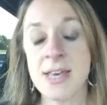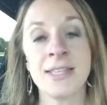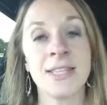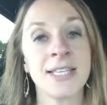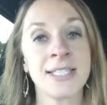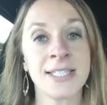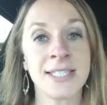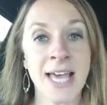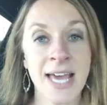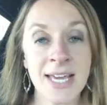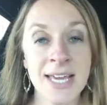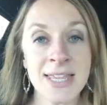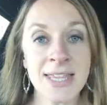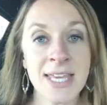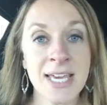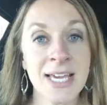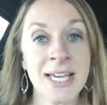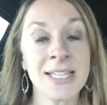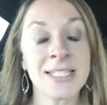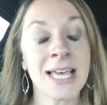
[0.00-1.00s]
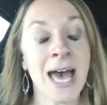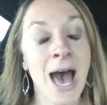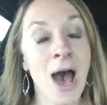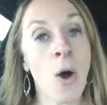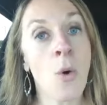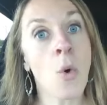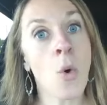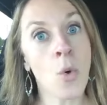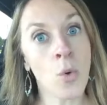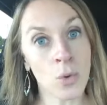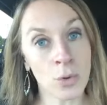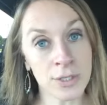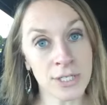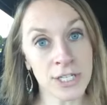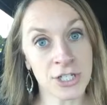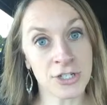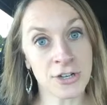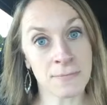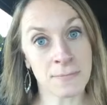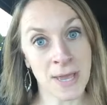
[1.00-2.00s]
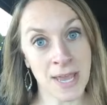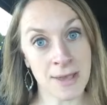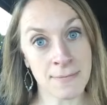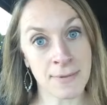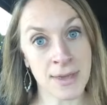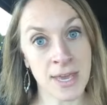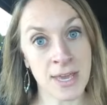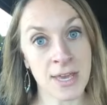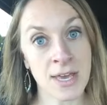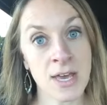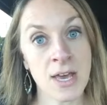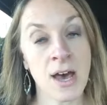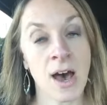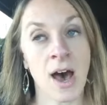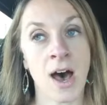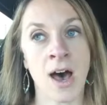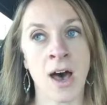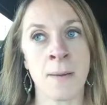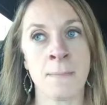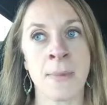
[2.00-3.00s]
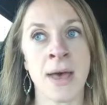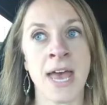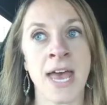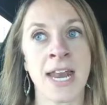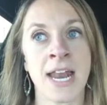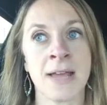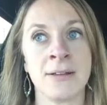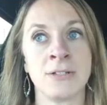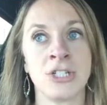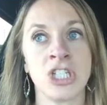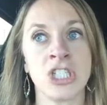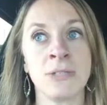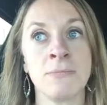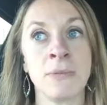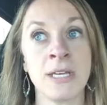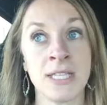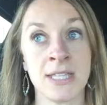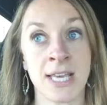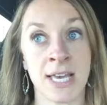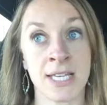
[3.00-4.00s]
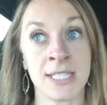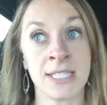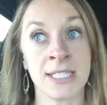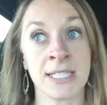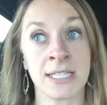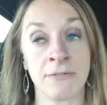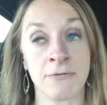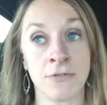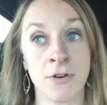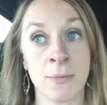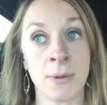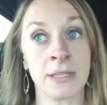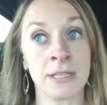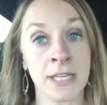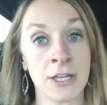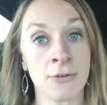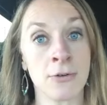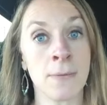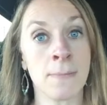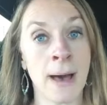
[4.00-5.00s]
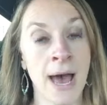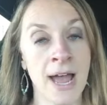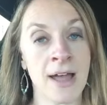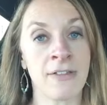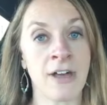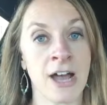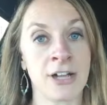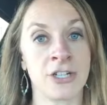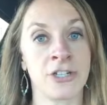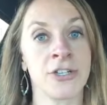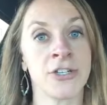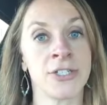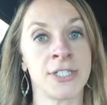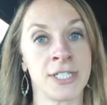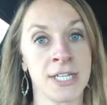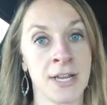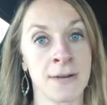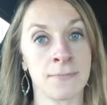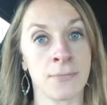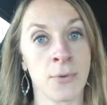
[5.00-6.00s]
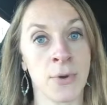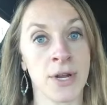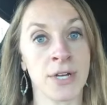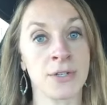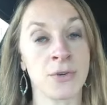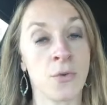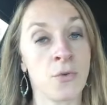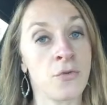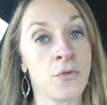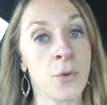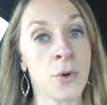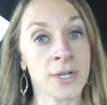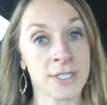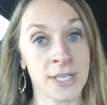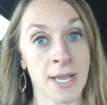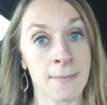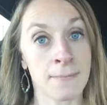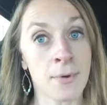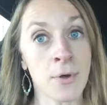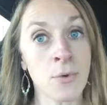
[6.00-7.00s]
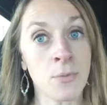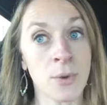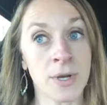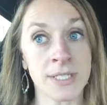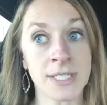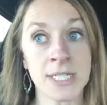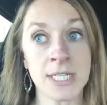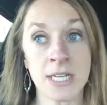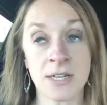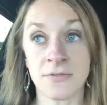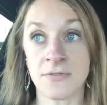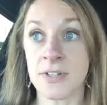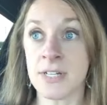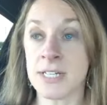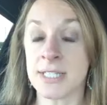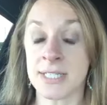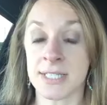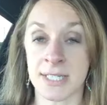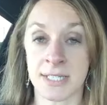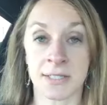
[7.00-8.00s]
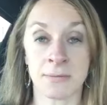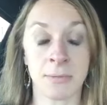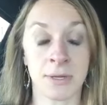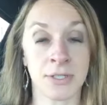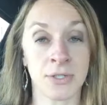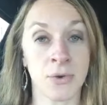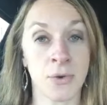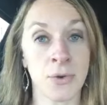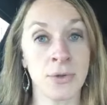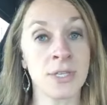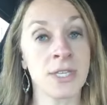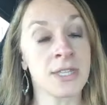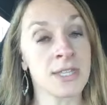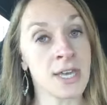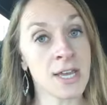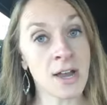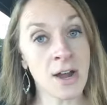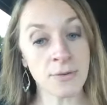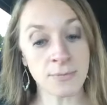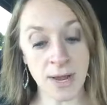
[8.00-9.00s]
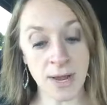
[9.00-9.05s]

The second thing is how old is your baby? Um, and I just mean this from a literal biological standpoint. For example, once an infant is six months old, they are